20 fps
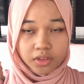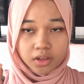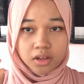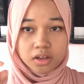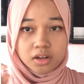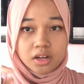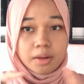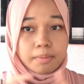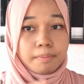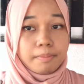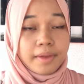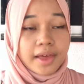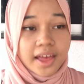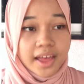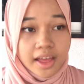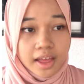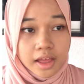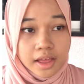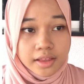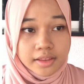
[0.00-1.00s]
the
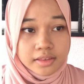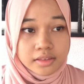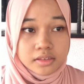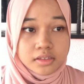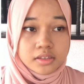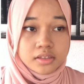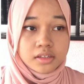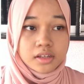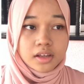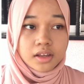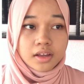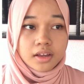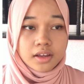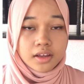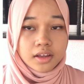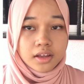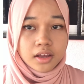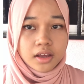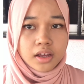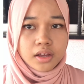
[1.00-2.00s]
plans,
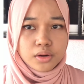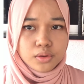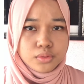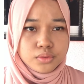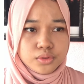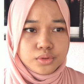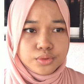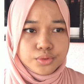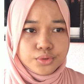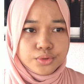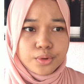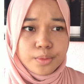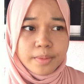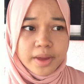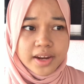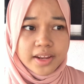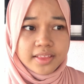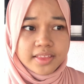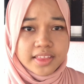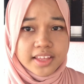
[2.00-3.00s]
and also so
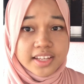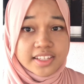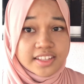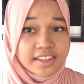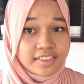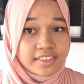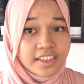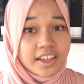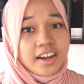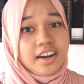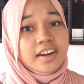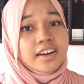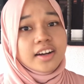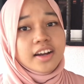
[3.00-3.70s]
many things in there.